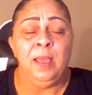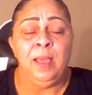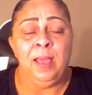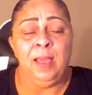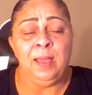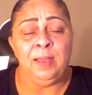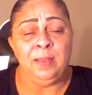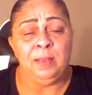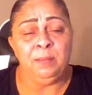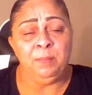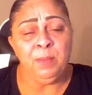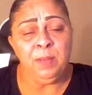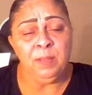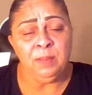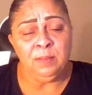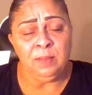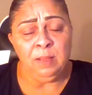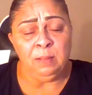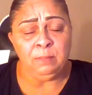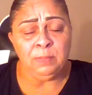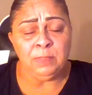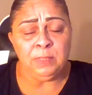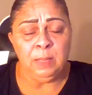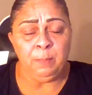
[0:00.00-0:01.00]
and give me a
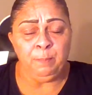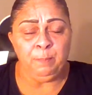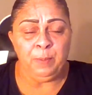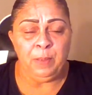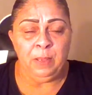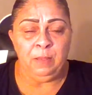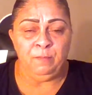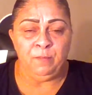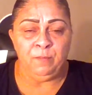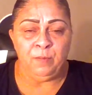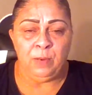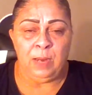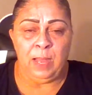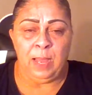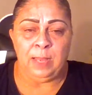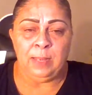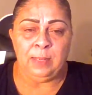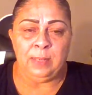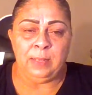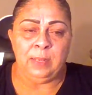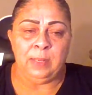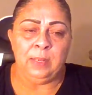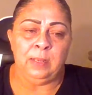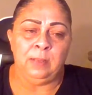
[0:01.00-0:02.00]
thumbs up if you
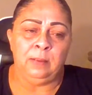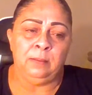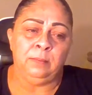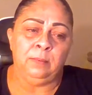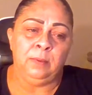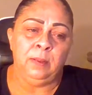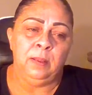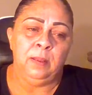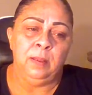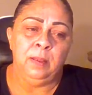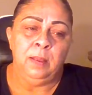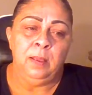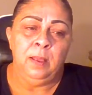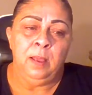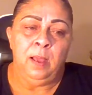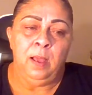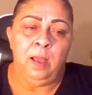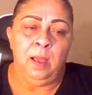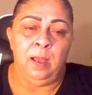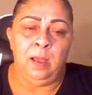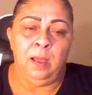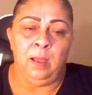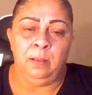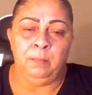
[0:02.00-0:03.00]
like it.
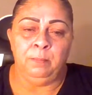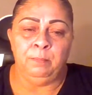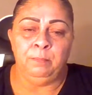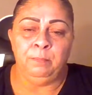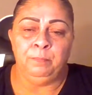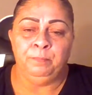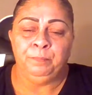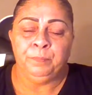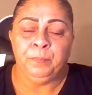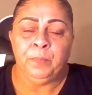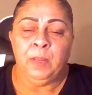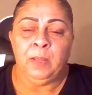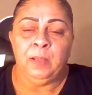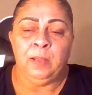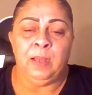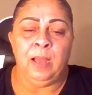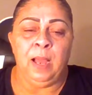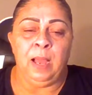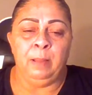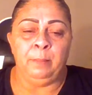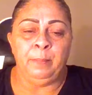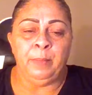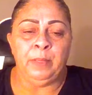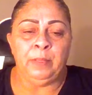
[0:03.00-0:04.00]

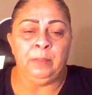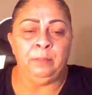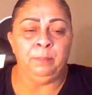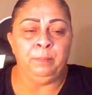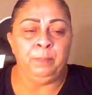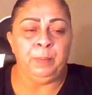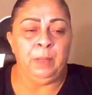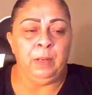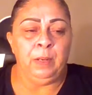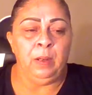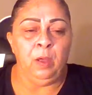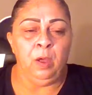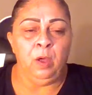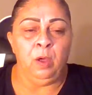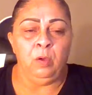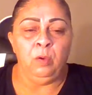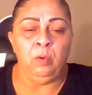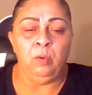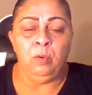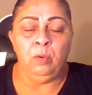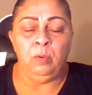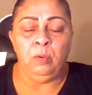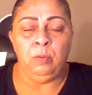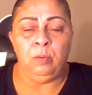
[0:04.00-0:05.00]
Comment
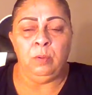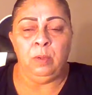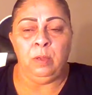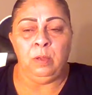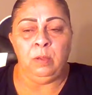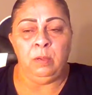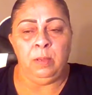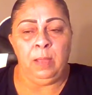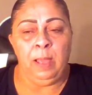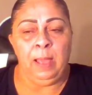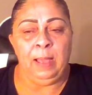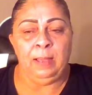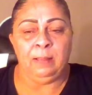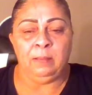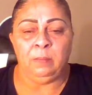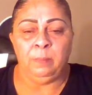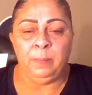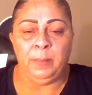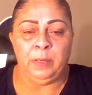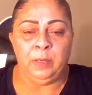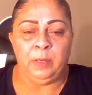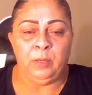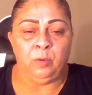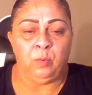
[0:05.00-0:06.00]
below, ask
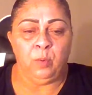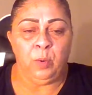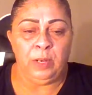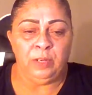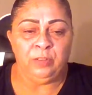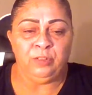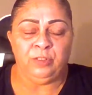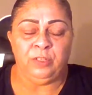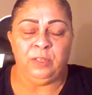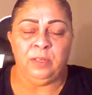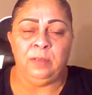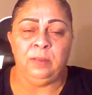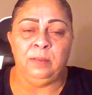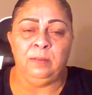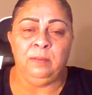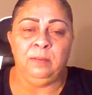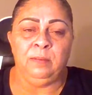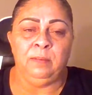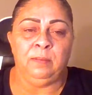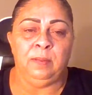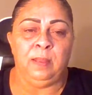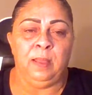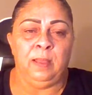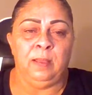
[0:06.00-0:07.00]
me any
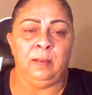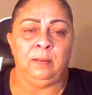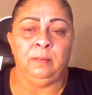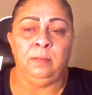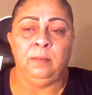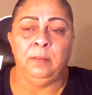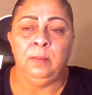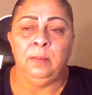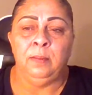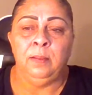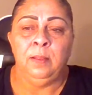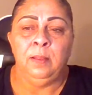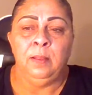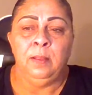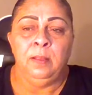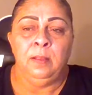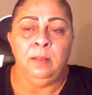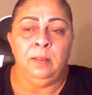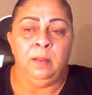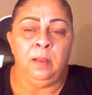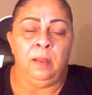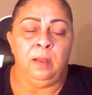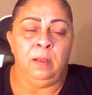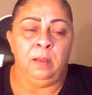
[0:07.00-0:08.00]
questions, and
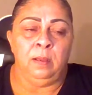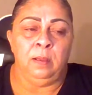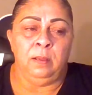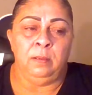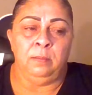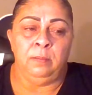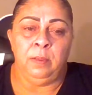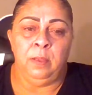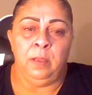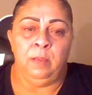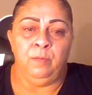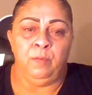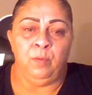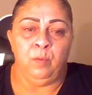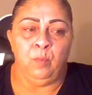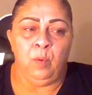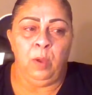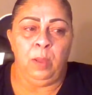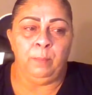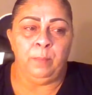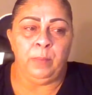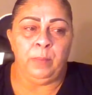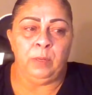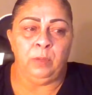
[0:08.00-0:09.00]
if you
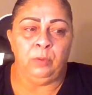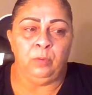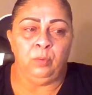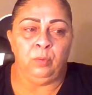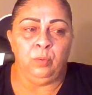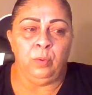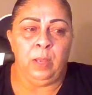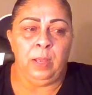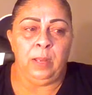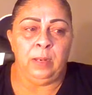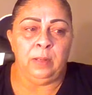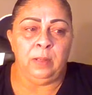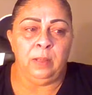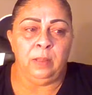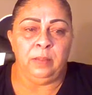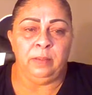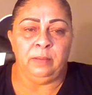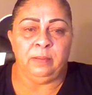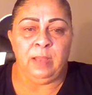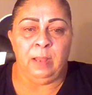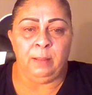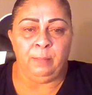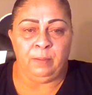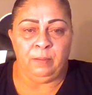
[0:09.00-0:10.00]
want me to do any
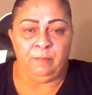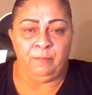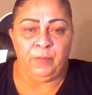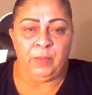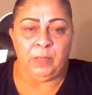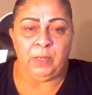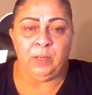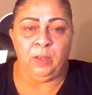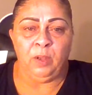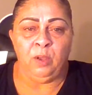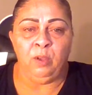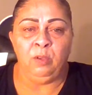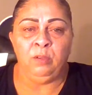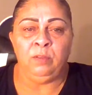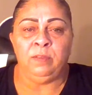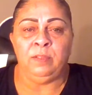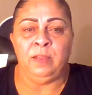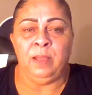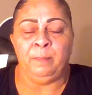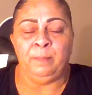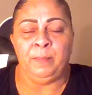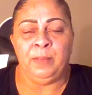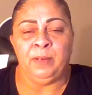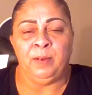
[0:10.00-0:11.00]
other types of videos,
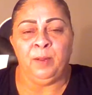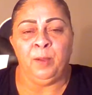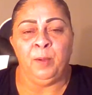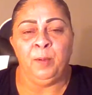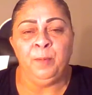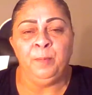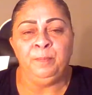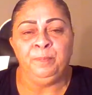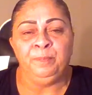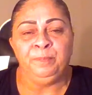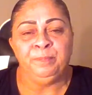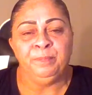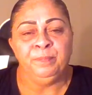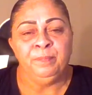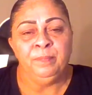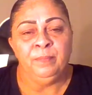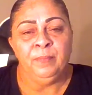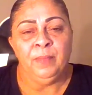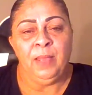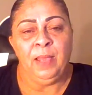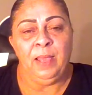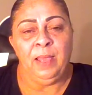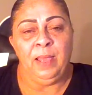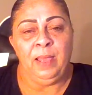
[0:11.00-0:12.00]
let me know.
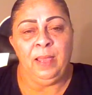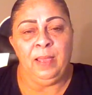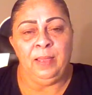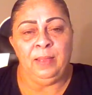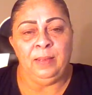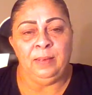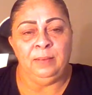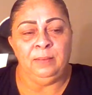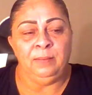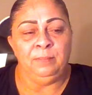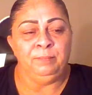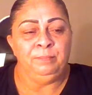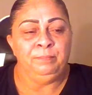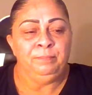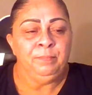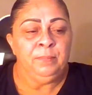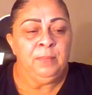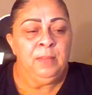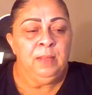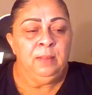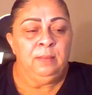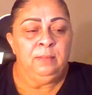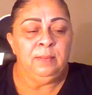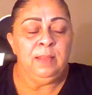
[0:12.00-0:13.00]
And
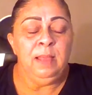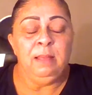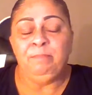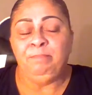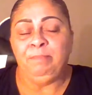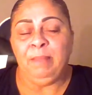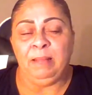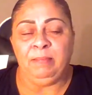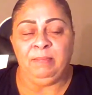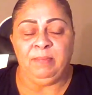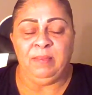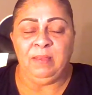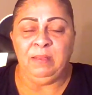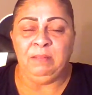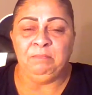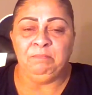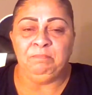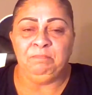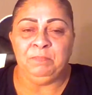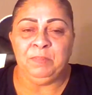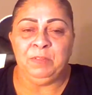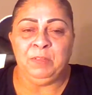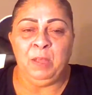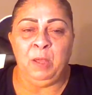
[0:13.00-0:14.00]
yeah, that's it.
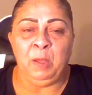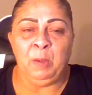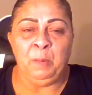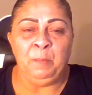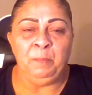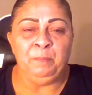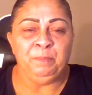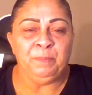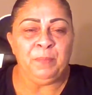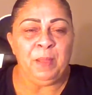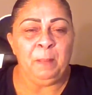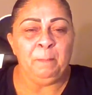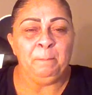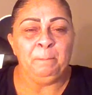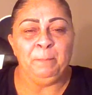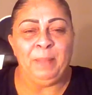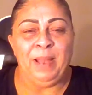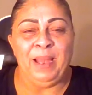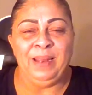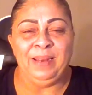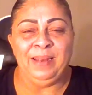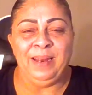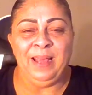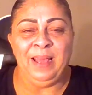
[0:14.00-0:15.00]
So
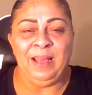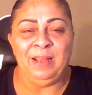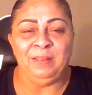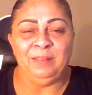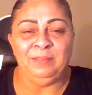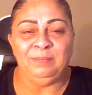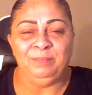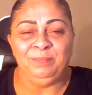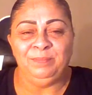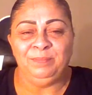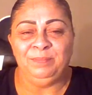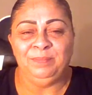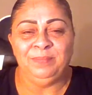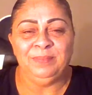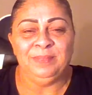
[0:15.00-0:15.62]
bye now.